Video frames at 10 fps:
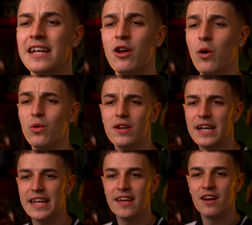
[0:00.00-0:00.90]
Like, not
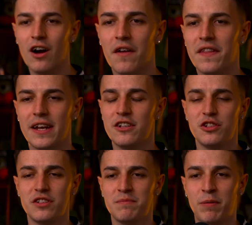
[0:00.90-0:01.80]
only are they, let's
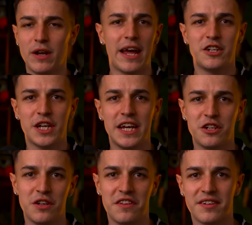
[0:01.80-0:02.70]
just put
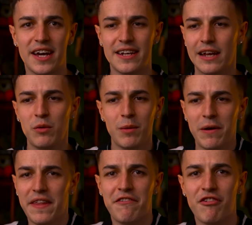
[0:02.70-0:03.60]
education to the side. Like, what
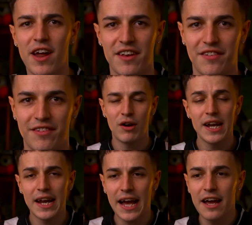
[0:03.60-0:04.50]
about their friends,
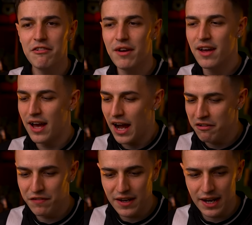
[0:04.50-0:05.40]
right? Like, I I
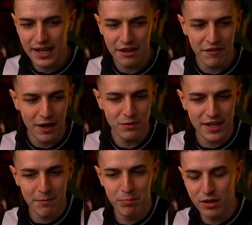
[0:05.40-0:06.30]
feel like if I was
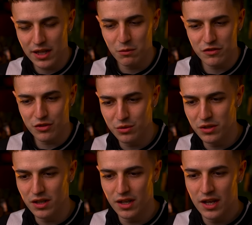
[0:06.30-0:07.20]
getting pulled out of
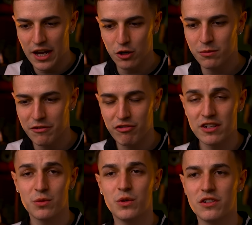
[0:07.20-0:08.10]
school and all my
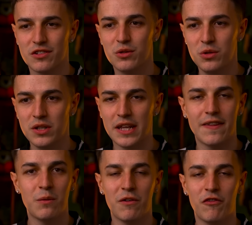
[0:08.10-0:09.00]
friends were going to school and
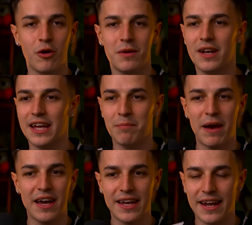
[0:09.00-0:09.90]
they were forming like
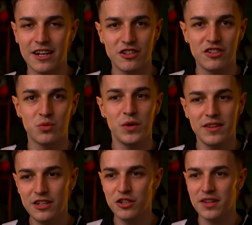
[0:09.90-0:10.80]
better connections
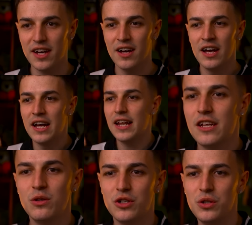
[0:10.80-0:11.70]
with each other,
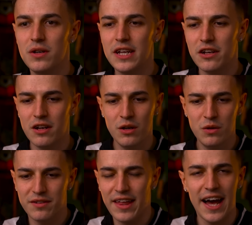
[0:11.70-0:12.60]
like you're surely gonna
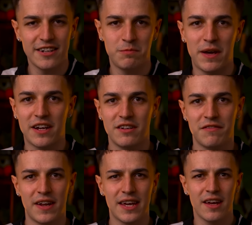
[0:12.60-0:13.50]
lose that aspect
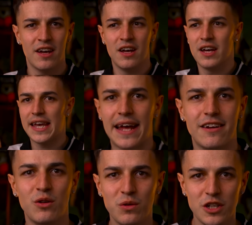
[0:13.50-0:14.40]
of like getting
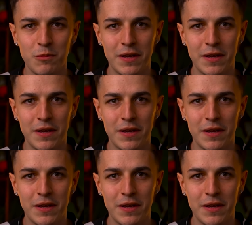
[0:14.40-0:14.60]
to know new